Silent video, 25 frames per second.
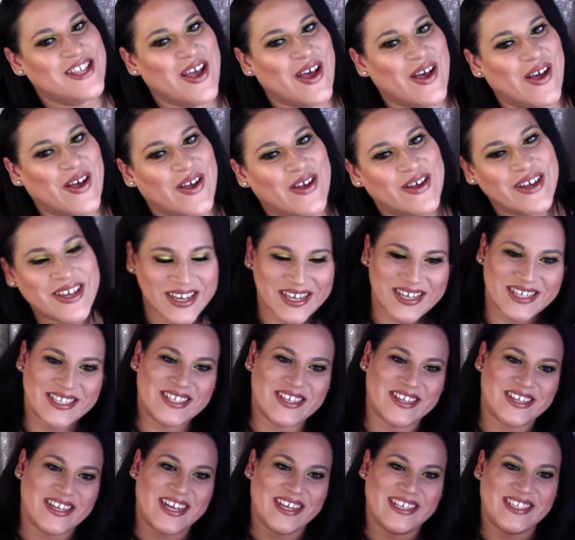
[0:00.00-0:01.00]
So
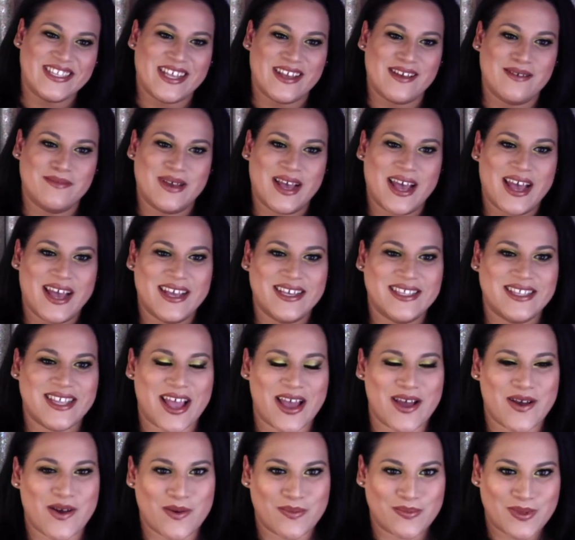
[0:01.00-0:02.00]
till next time, guys,
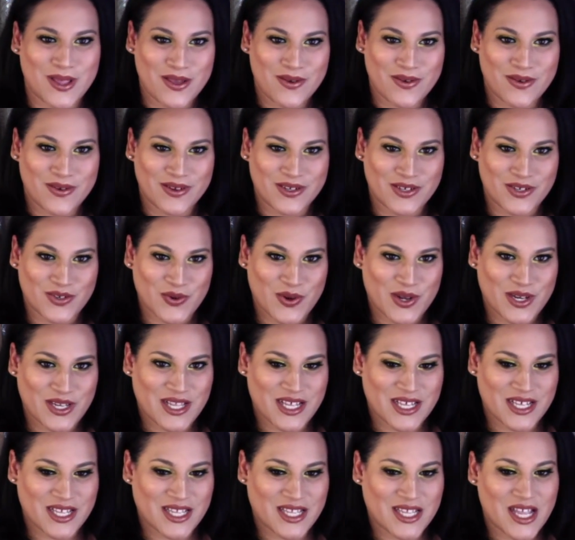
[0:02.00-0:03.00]
I hope that you enjoyed
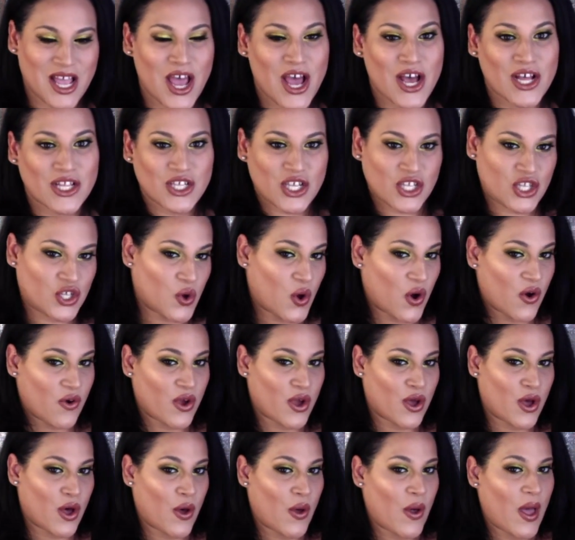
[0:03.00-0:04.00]
this
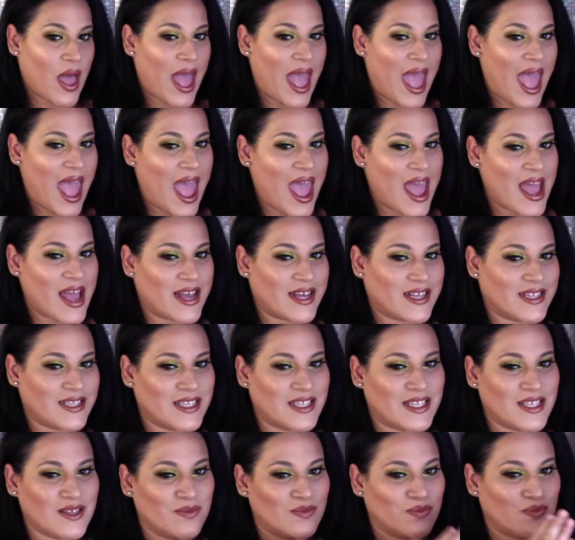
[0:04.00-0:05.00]
tutorial, and
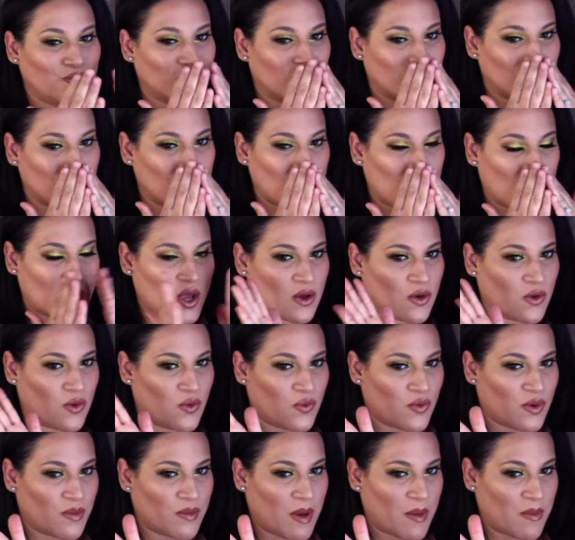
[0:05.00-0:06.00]

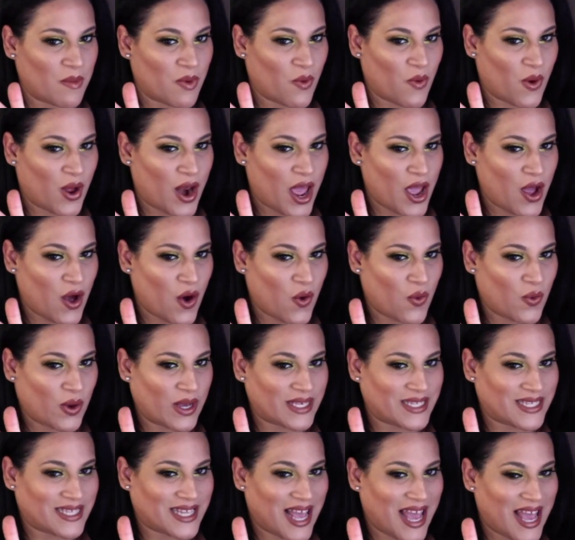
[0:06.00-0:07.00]
remember what I
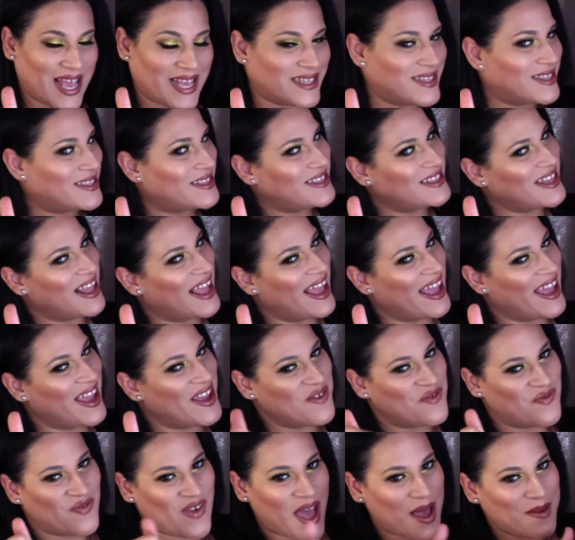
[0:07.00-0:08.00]
always say,
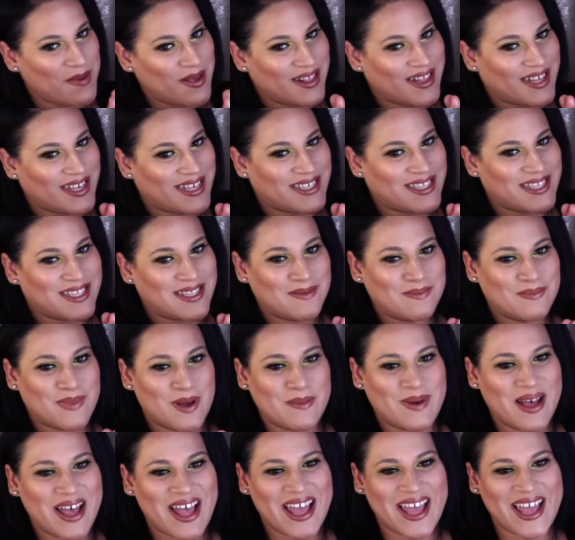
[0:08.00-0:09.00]
stay fabulous. Bye
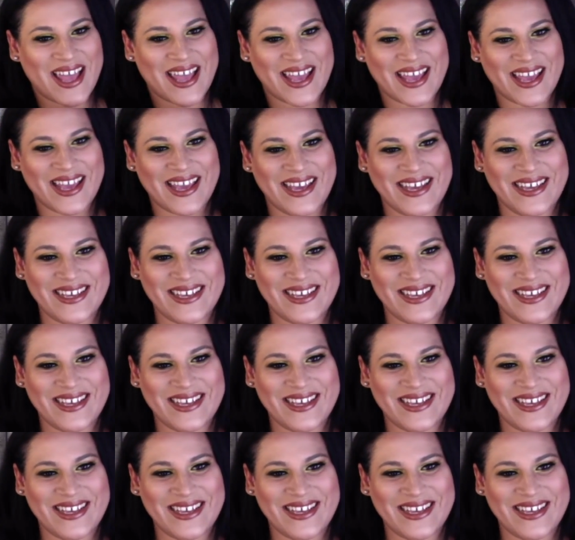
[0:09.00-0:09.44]
bye.